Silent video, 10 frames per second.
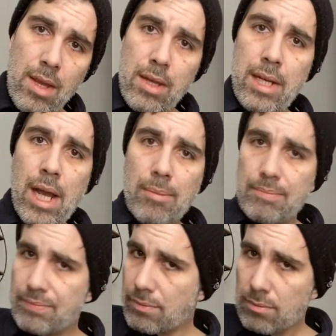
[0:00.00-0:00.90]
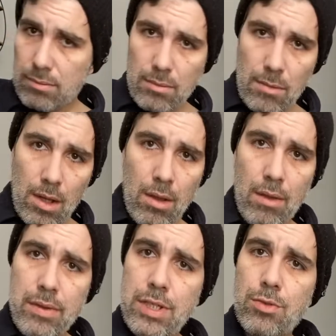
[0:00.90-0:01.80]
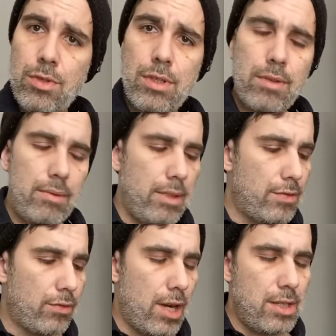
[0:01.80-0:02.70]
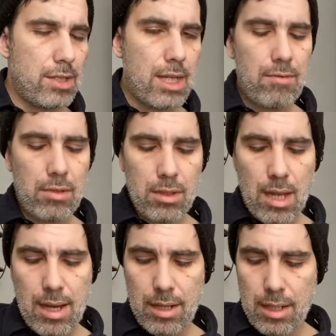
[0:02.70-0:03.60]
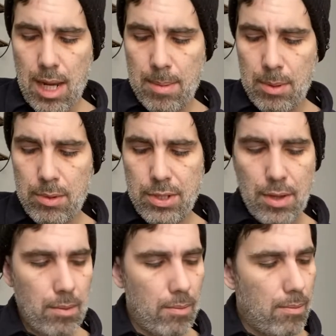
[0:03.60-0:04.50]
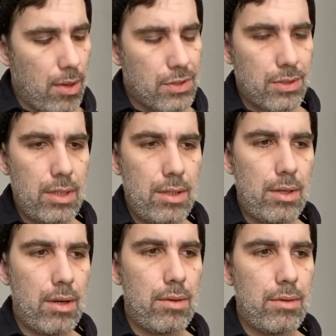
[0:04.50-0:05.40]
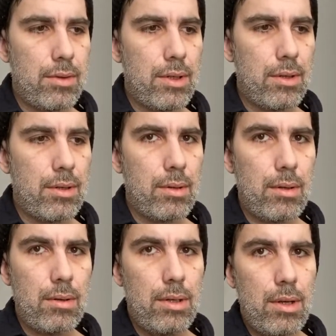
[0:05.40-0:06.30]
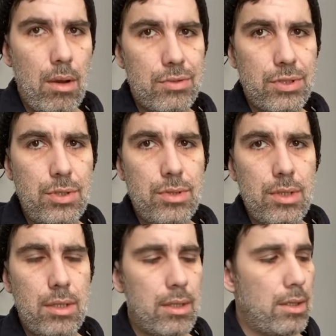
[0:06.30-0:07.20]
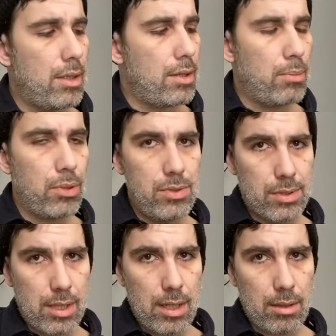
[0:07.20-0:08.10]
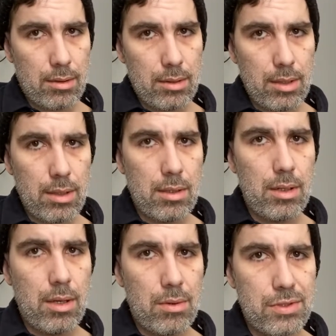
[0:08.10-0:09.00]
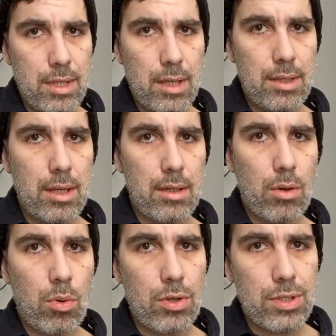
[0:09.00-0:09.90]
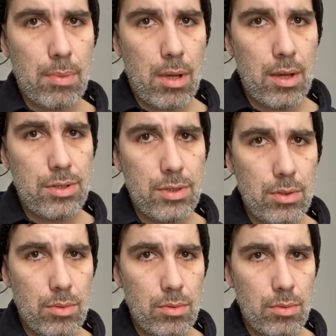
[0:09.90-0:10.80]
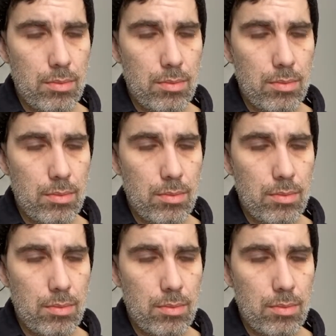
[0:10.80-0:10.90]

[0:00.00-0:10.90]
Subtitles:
Now, all these phrases have a lot in common with each other. Mostly they're notes using the blues scale, and notes that correspond to